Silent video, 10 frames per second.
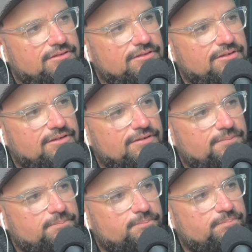
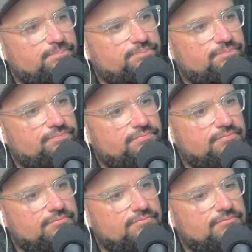
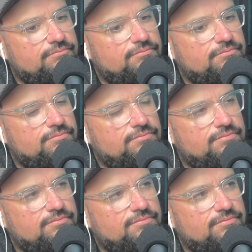(silent)